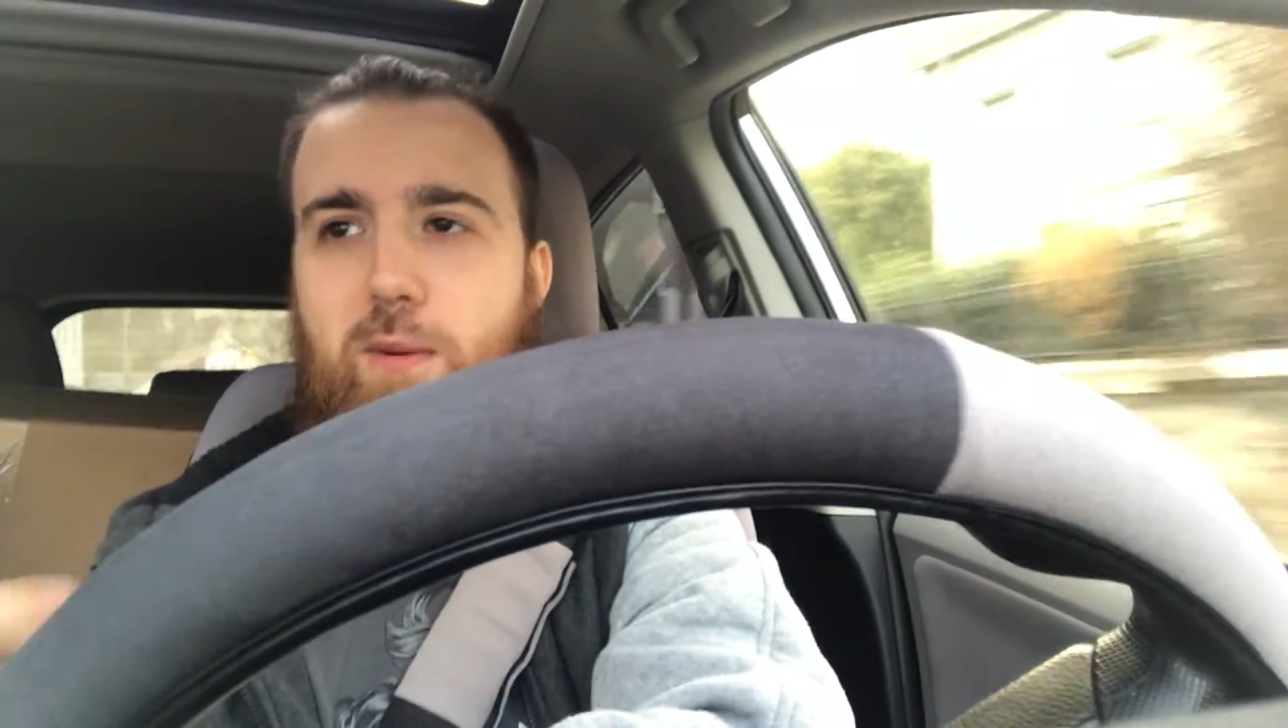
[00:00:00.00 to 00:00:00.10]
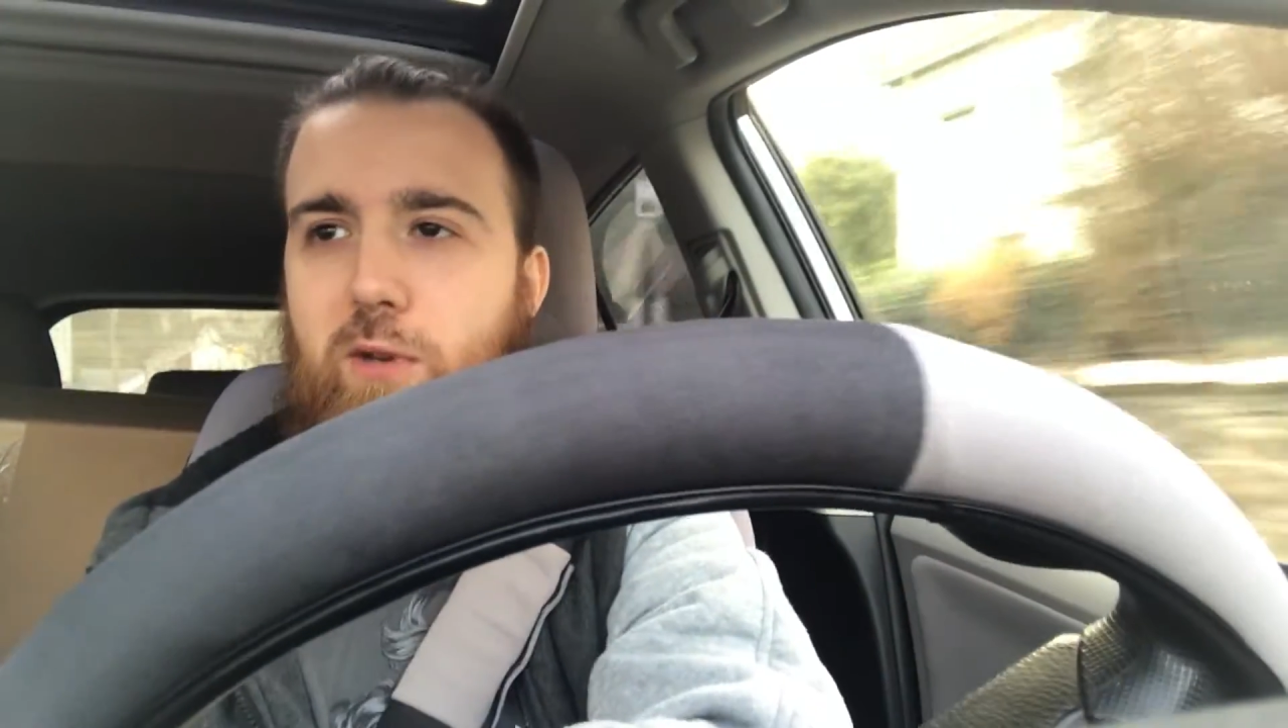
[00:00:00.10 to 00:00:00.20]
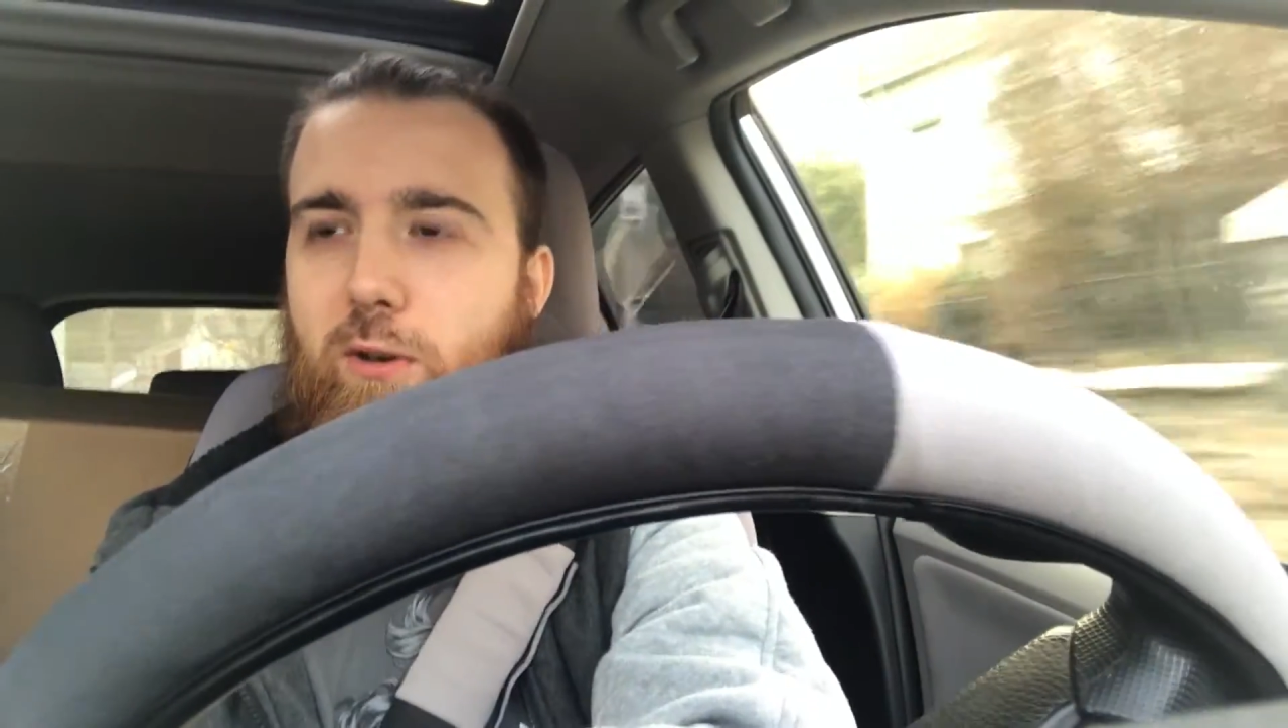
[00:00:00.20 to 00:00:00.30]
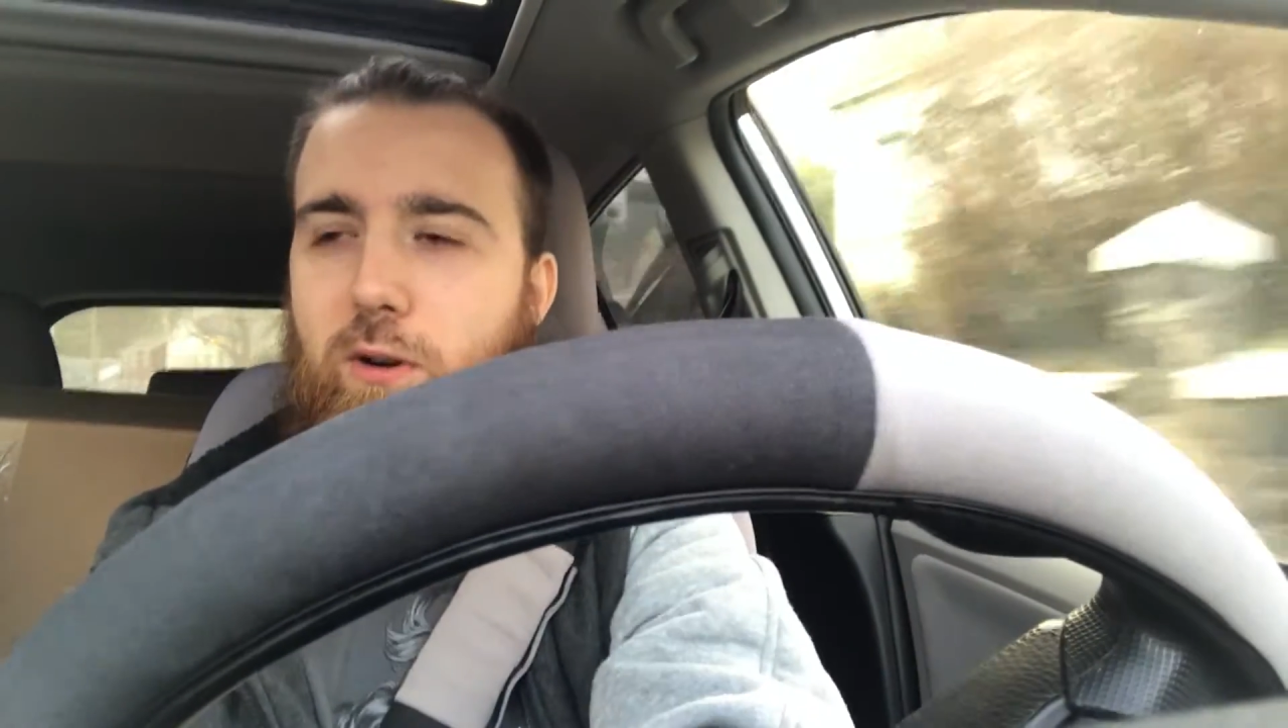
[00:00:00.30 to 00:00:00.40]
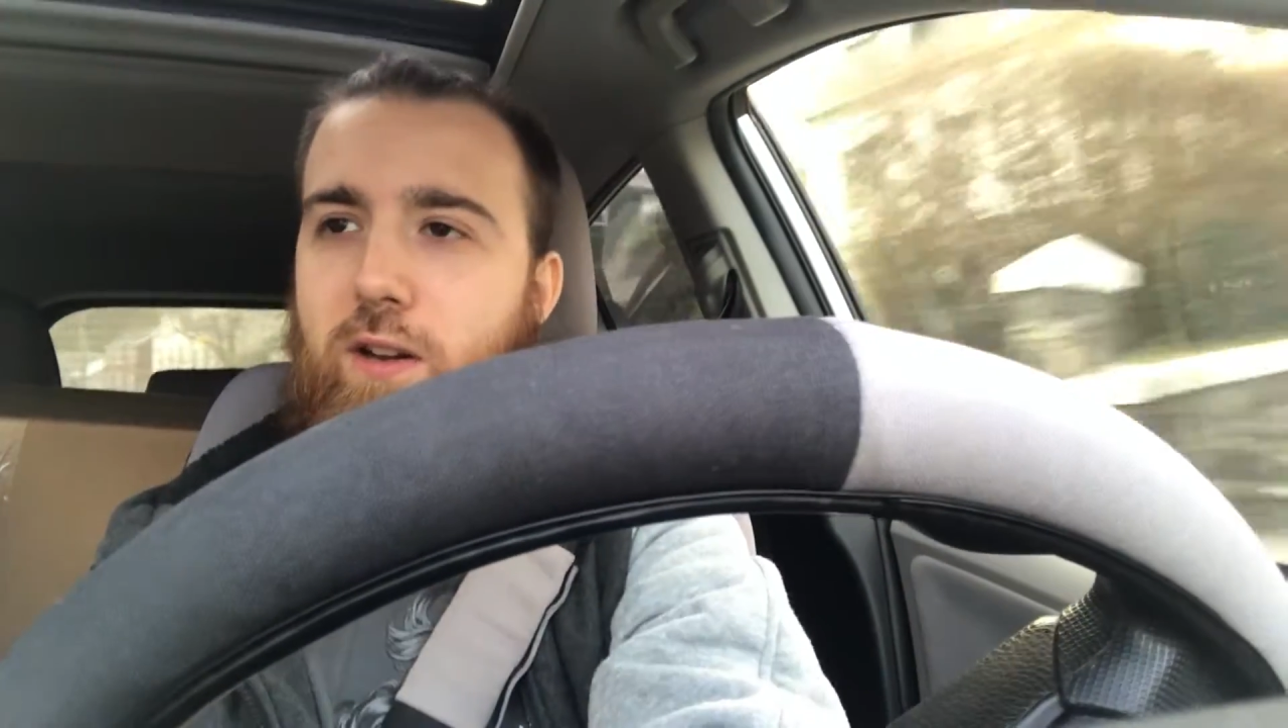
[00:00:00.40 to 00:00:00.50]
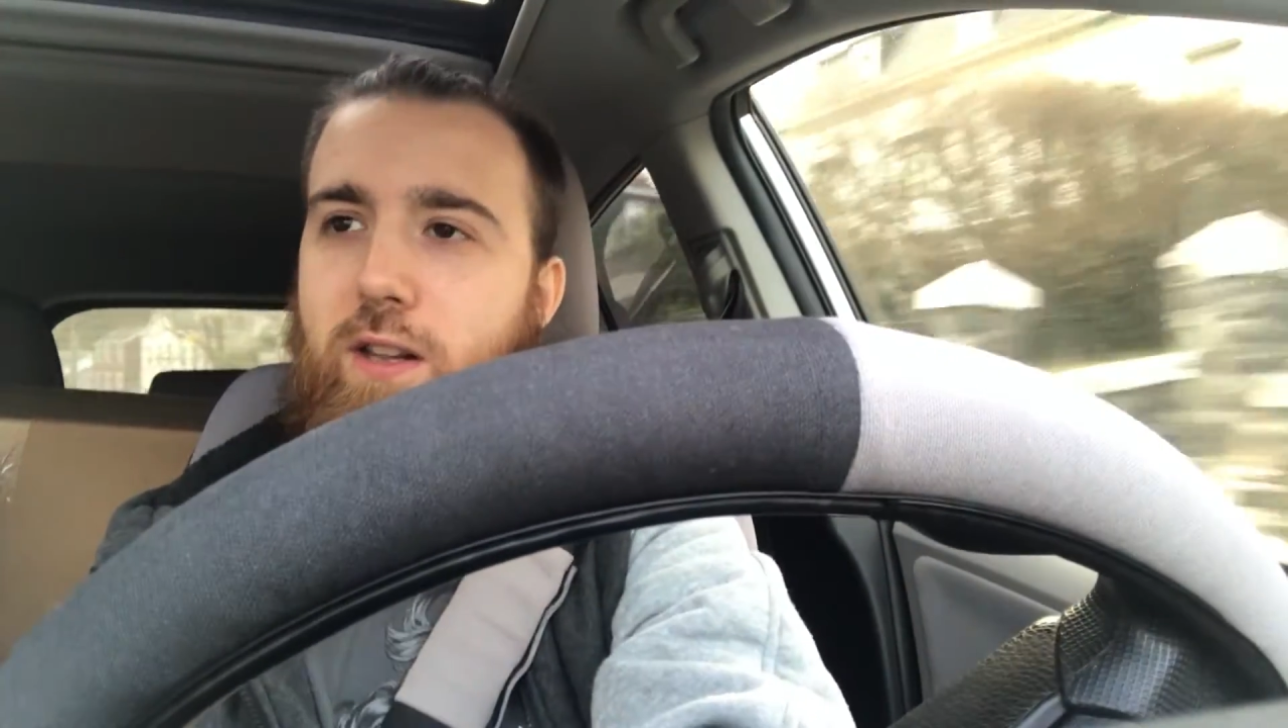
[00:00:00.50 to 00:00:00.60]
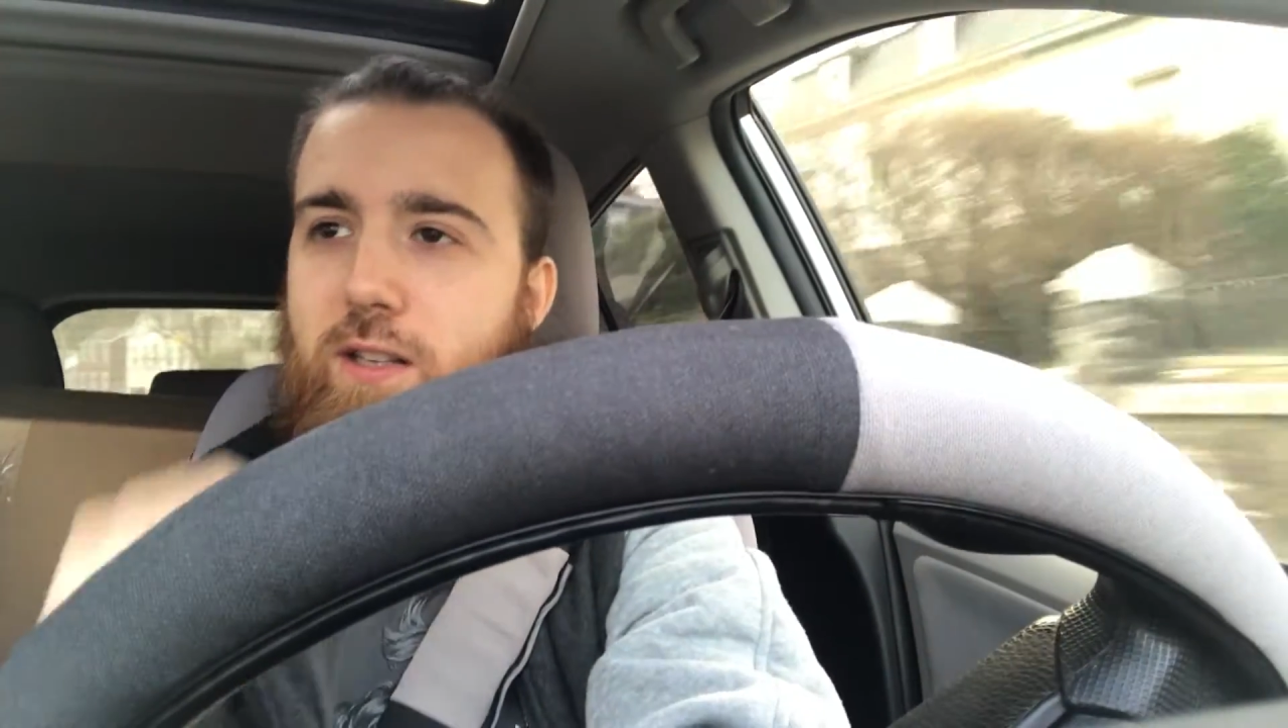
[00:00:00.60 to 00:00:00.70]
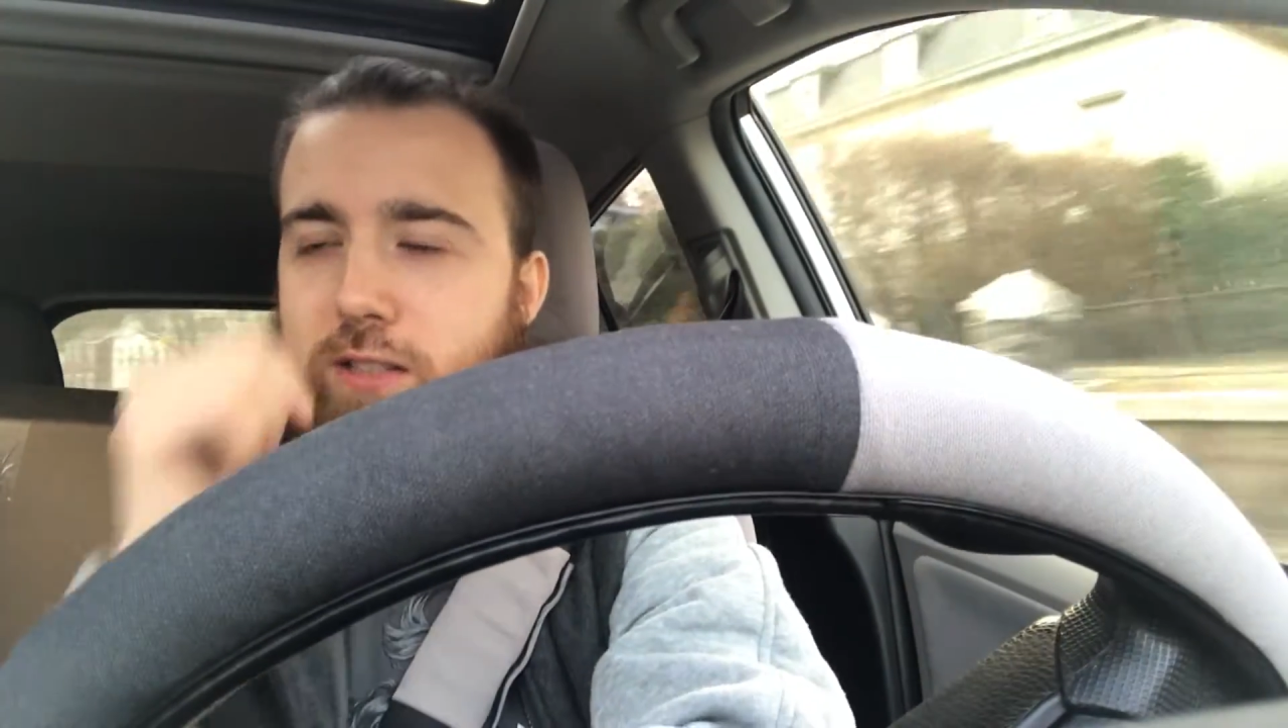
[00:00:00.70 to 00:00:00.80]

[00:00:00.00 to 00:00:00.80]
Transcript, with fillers: when I'm recording